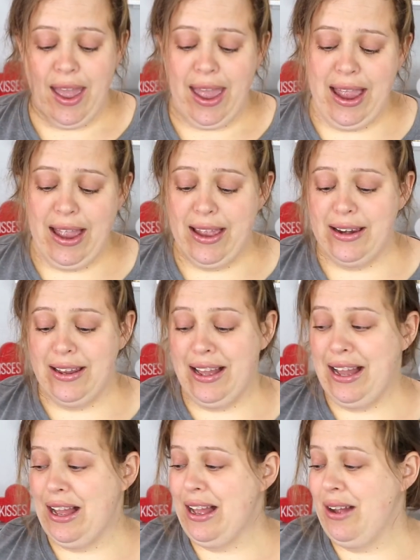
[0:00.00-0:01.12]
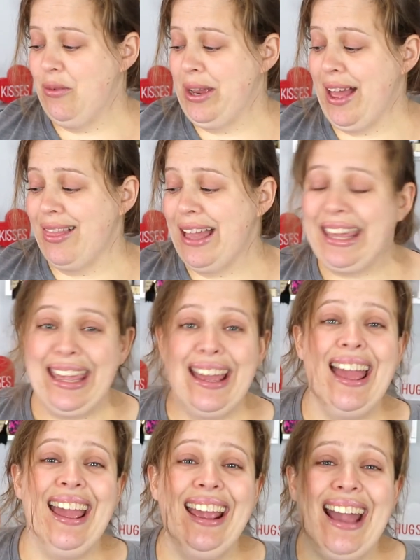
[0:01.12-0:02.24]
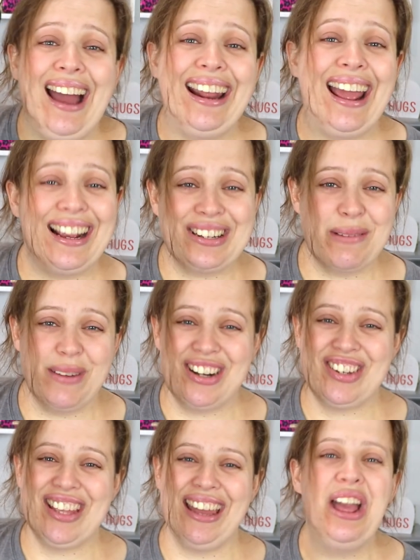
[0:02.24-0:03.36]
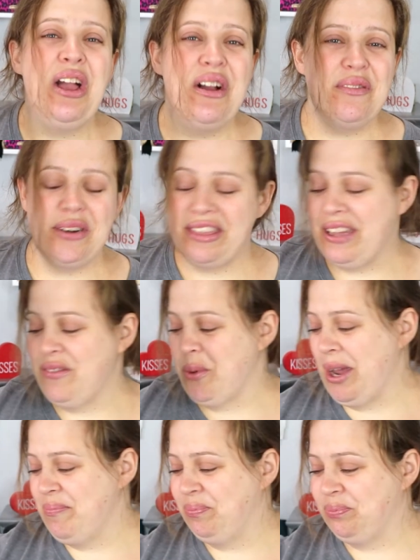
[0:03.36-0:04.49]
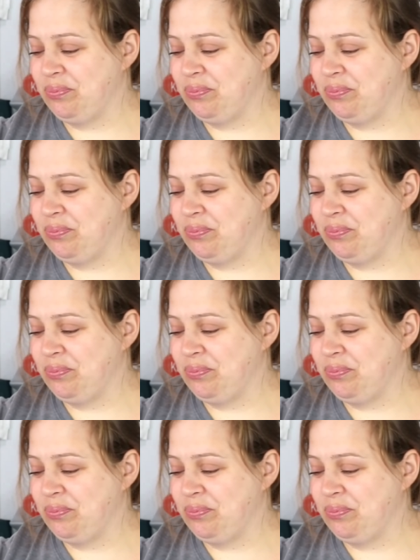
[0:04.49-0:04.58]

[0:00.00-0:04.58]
And we got lucky and got an extra brush set for the giveaway.